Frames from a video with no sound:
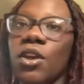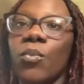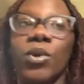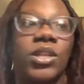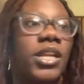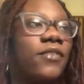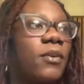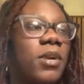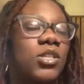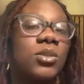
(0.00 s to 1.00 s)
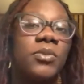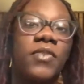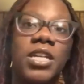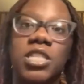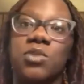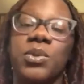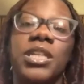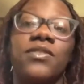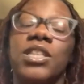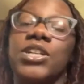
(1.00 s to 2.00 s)
We're learning from our supervisors. We're
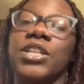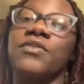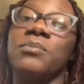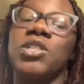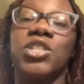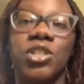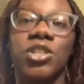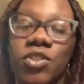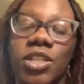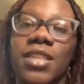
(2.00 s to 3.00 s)
even learning from the children.